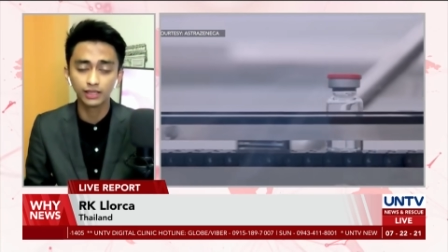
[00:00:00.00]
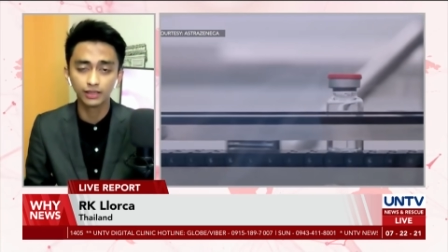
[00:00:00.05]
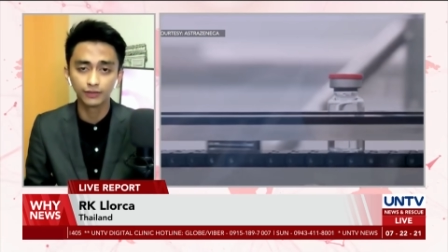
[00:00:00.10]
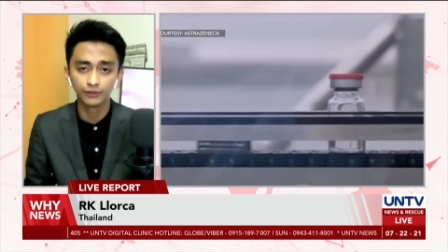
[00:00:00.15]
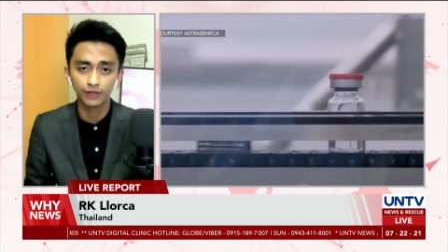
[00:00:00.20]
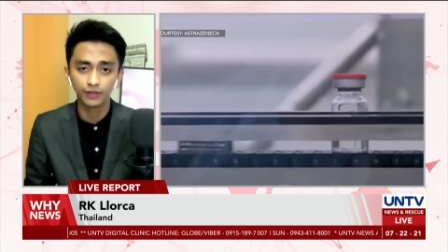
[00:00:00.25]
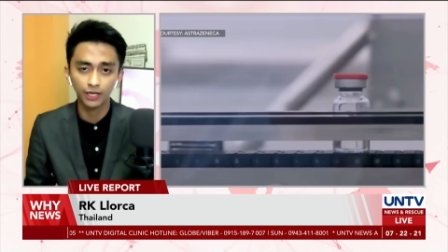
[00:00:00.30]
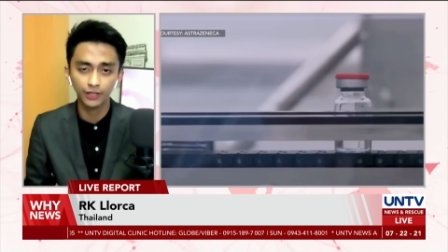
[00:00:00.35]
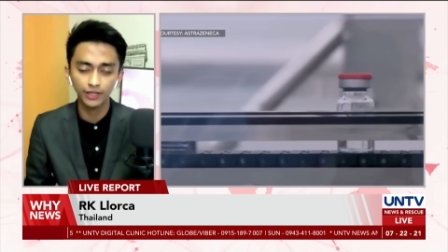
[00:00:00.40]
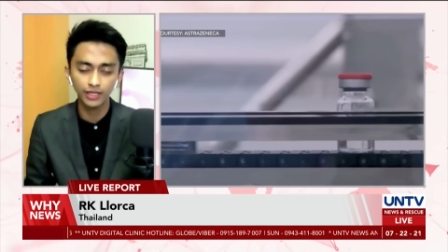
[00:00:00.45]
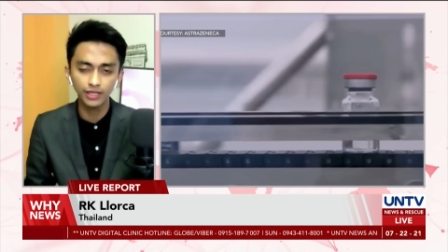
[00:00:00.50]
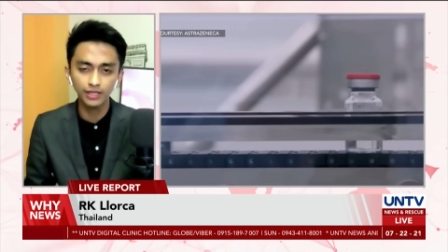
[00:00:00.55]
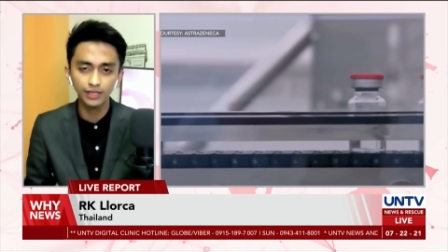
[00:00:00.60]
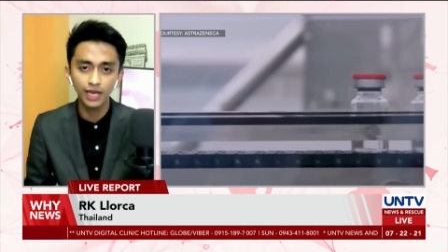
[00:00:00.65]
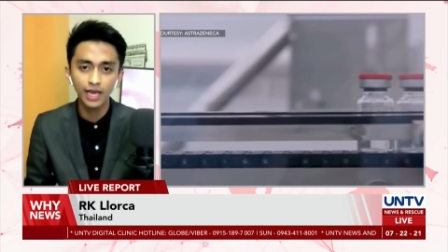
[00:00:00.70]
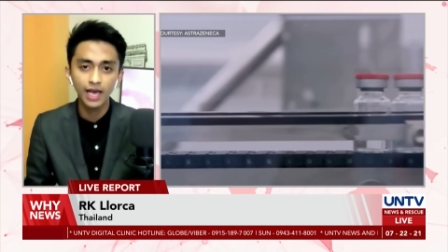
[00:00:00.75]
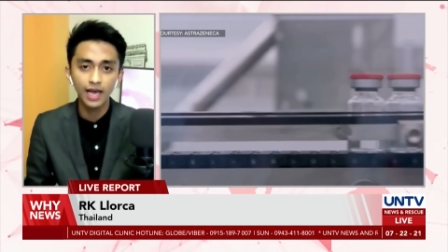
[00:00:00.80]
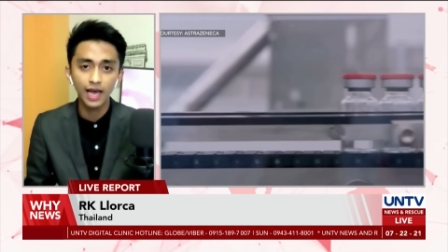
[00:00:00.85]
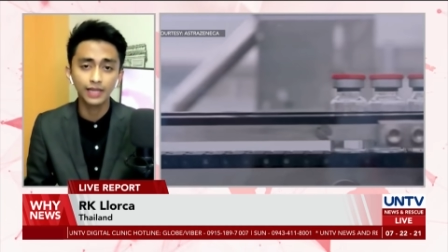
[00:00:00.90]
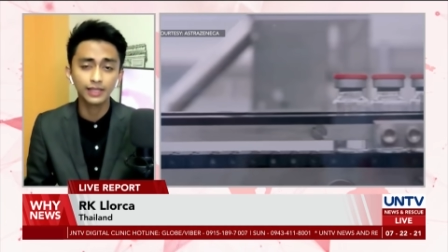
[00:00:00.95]
the Delta
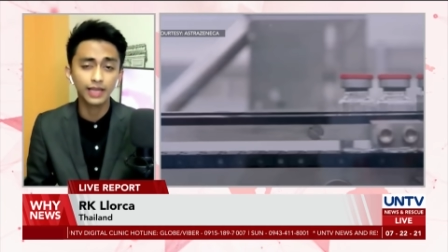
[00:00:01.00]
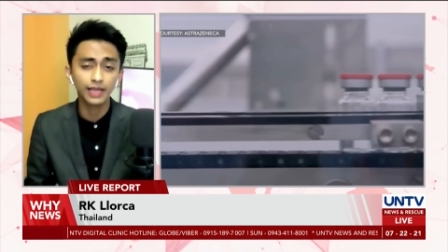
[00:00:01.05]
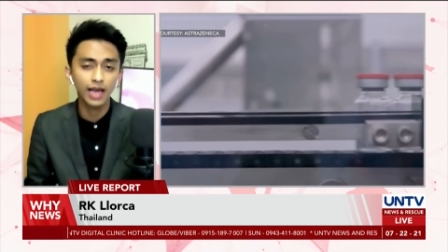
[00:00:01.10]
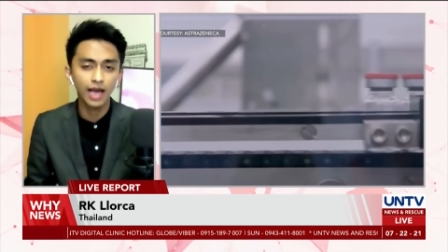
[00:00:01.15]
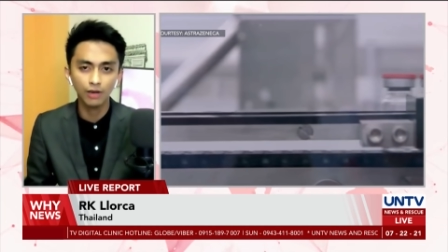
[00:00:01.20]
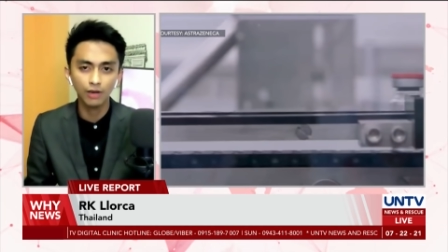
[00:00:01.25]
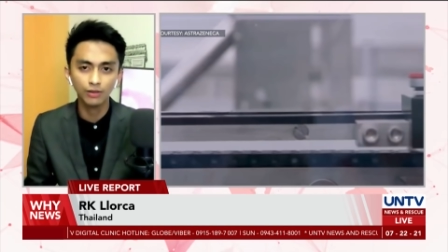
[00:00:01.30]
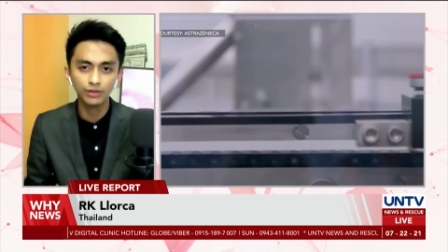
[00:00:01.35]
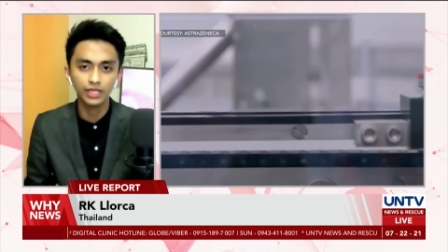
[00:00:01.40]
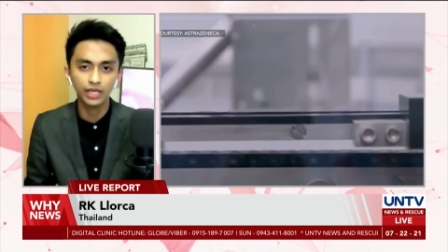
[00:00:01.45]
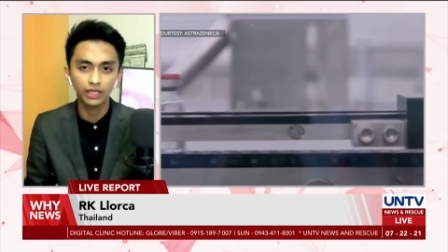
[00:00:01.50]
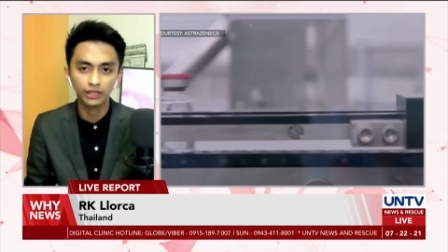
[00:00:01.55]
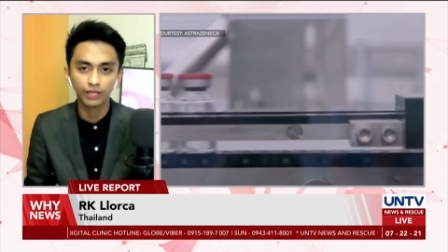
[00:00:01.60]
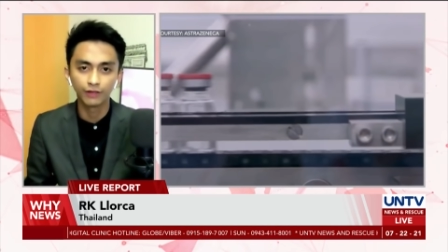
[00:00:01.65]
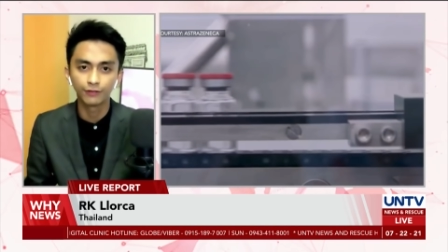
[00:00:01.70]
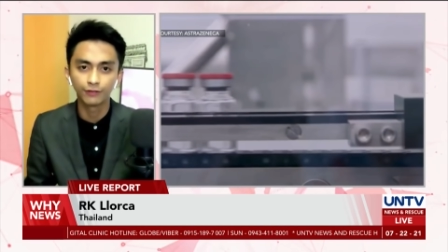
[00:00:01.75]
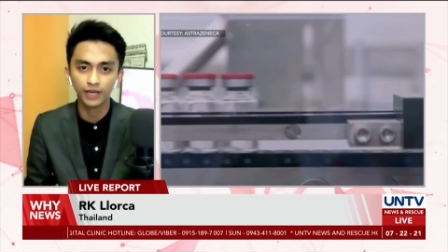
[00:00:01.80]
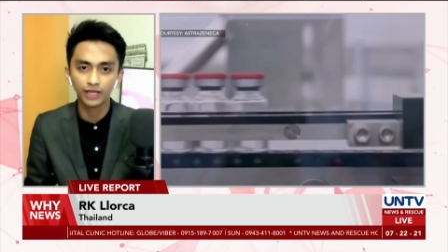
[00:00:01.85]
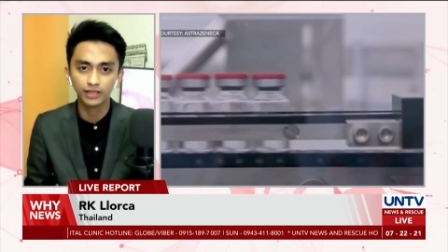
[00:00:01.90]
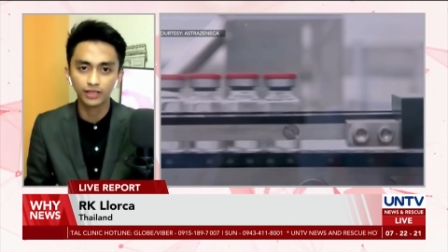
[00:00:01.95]
variant as how they
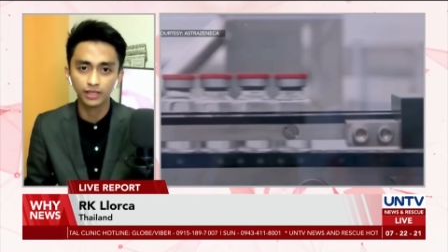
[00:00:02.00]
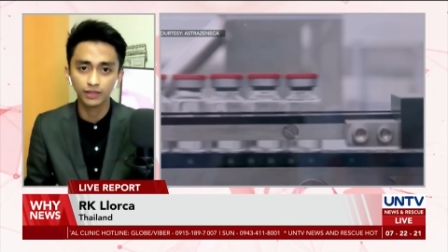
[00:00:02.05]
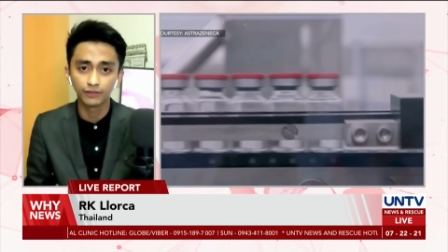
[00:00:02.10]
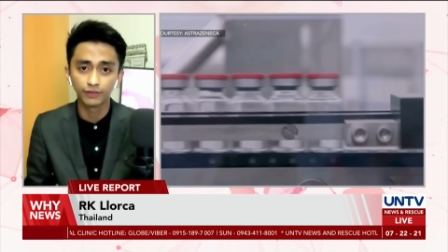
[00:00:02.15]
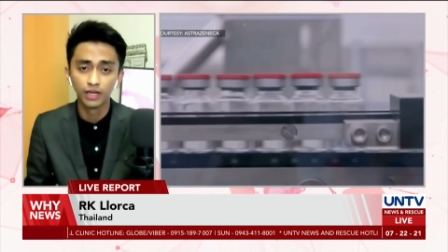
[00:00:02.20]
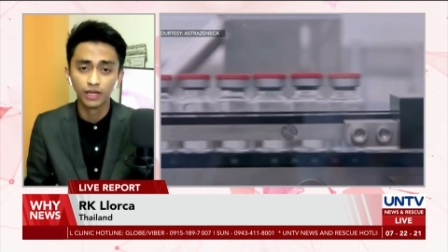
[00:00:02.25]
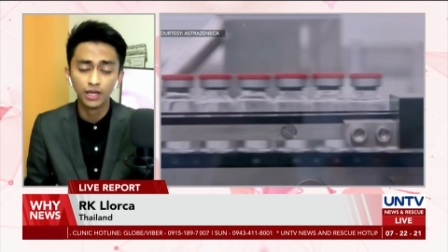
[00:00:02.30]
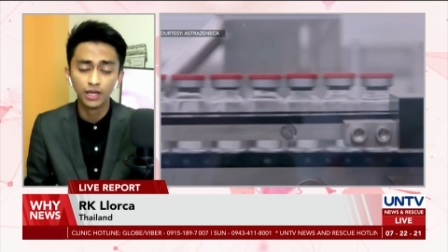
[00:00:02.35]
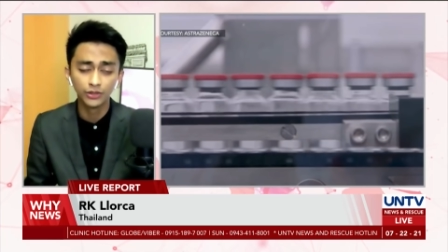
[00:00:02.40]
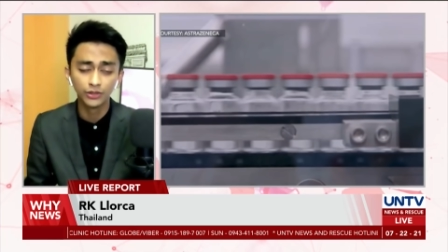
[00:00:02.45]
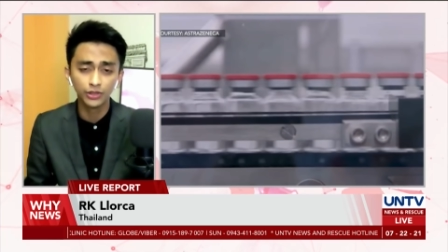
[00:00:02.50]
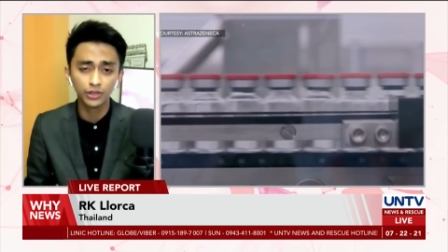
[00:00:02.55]
are effective